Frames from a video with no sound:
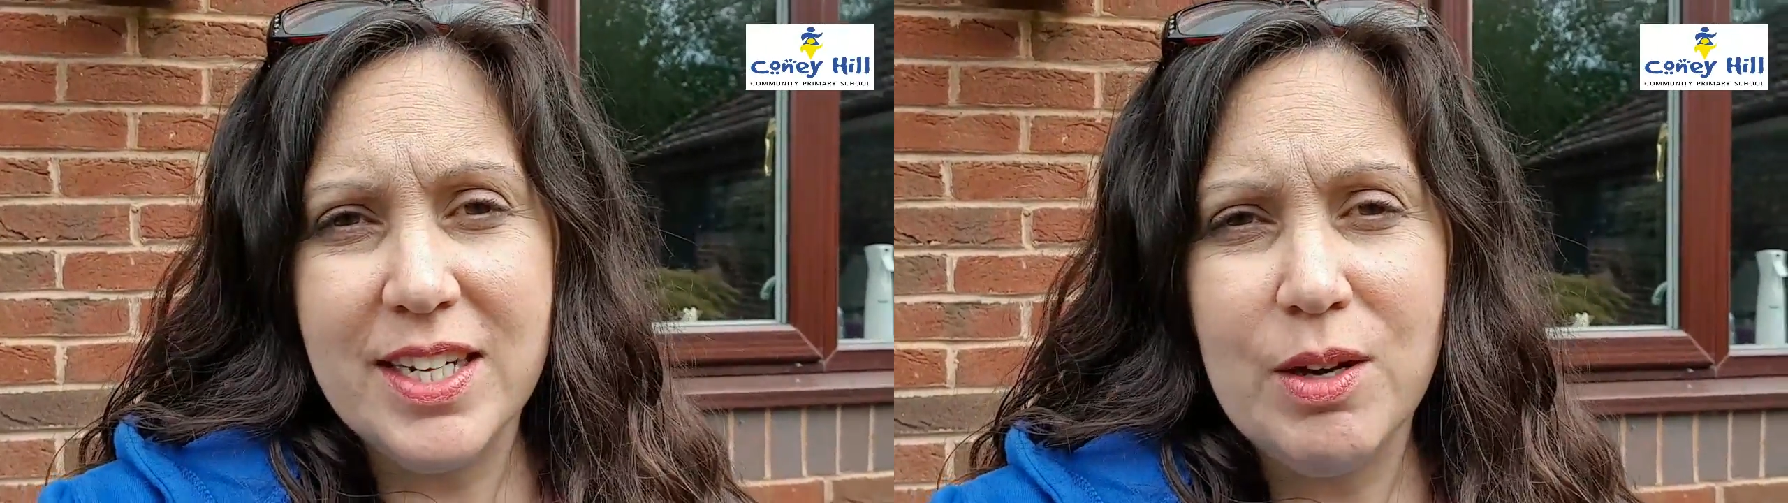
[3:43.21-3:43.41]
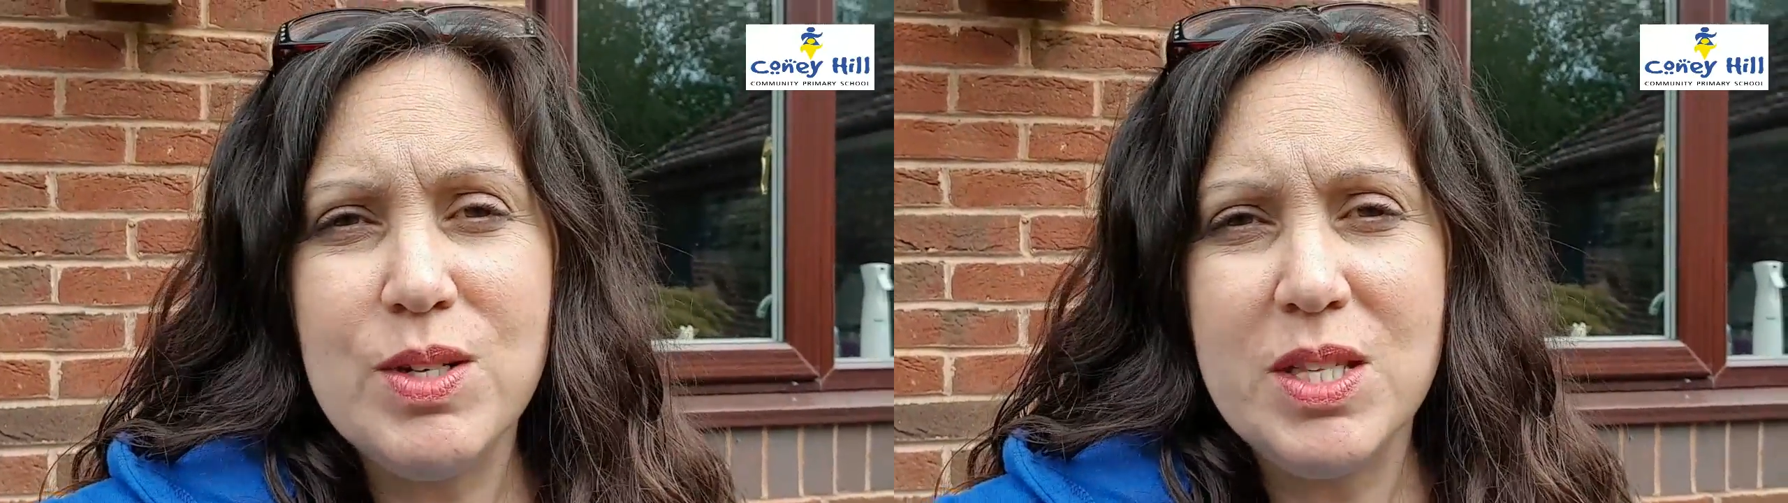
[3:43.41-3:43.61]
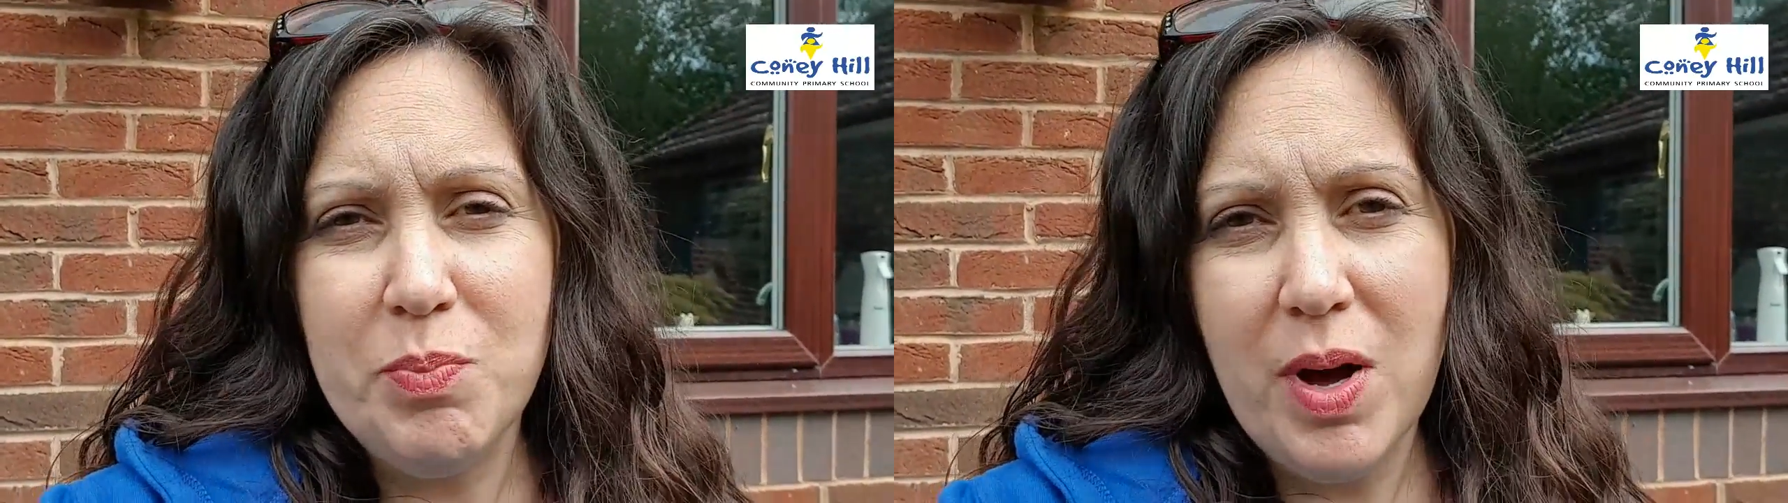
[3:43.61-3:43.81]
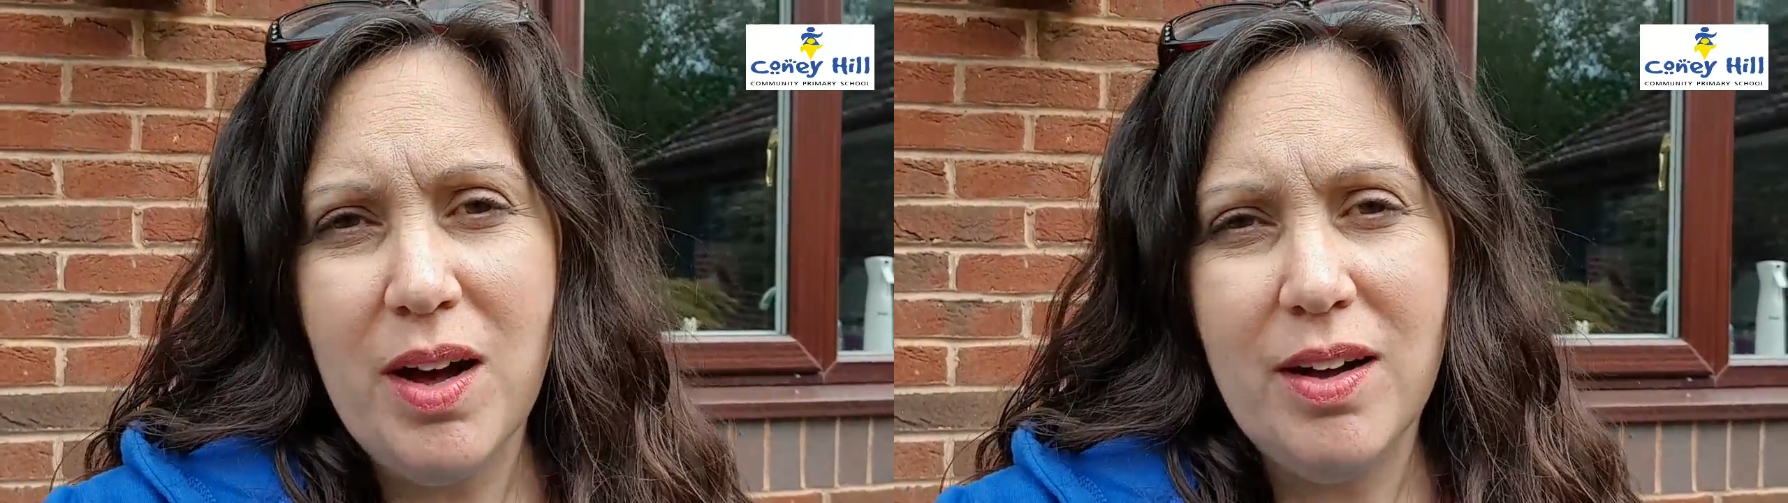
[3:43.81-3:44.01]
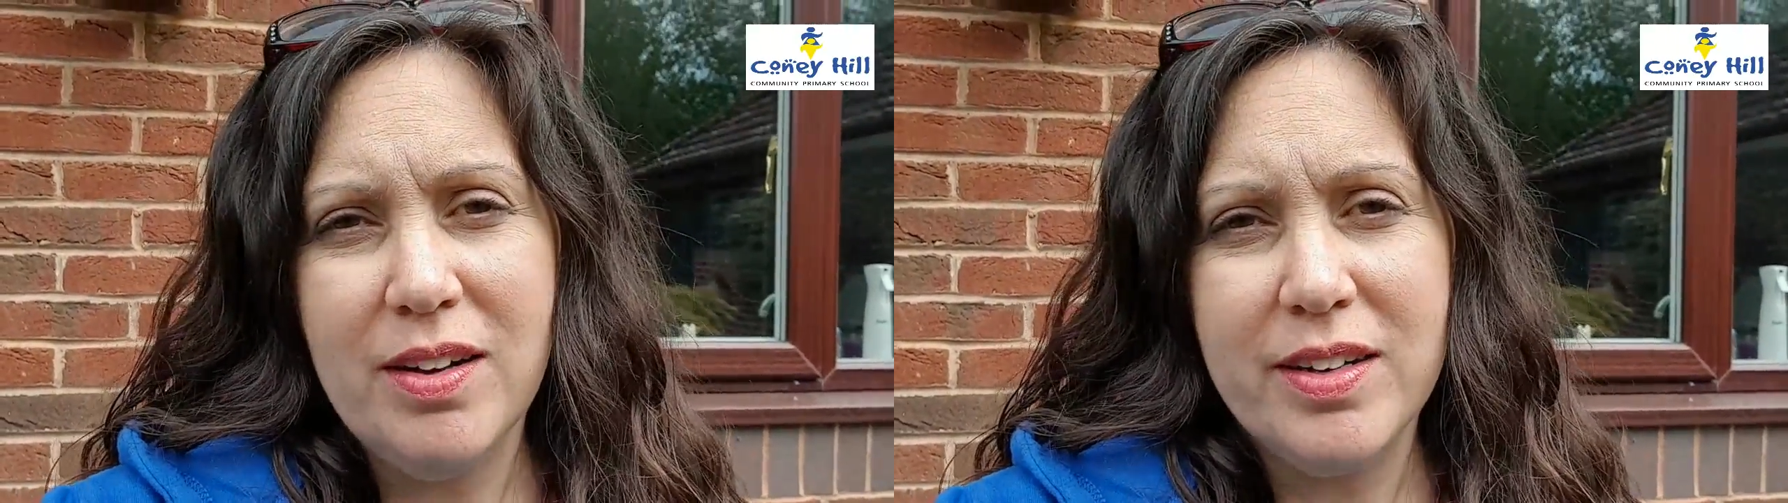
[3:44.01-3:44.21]
go to the
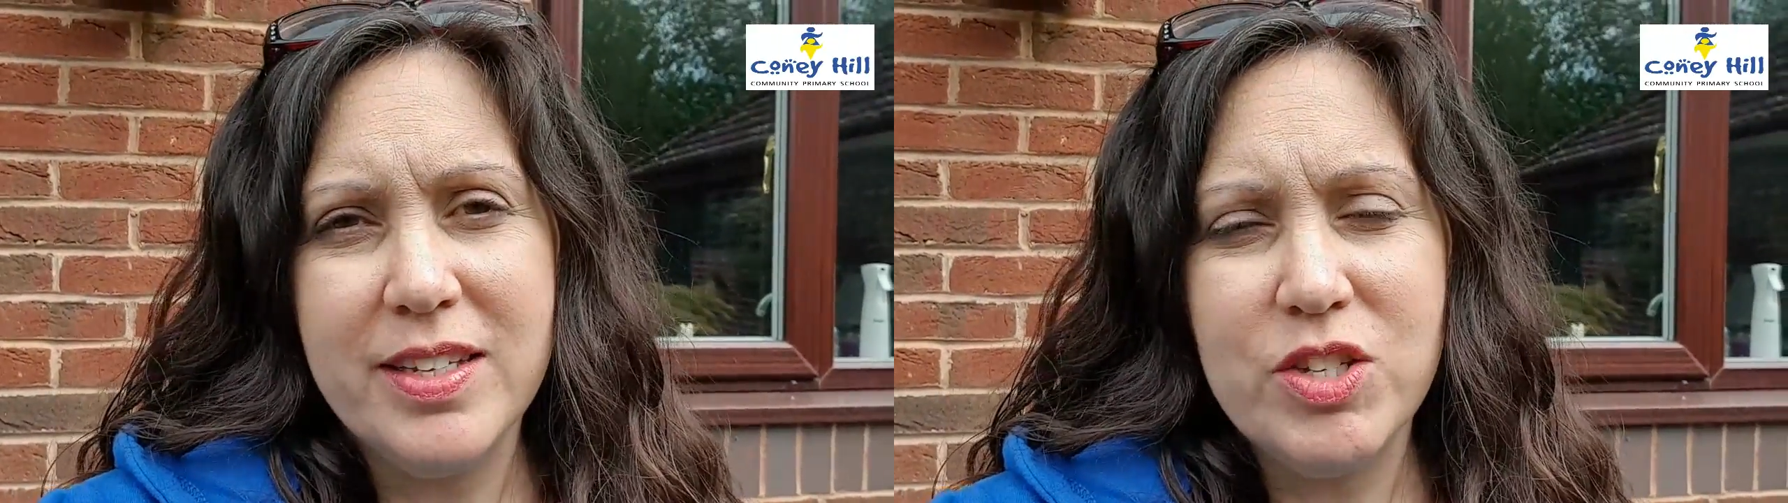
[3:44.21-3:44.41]
park,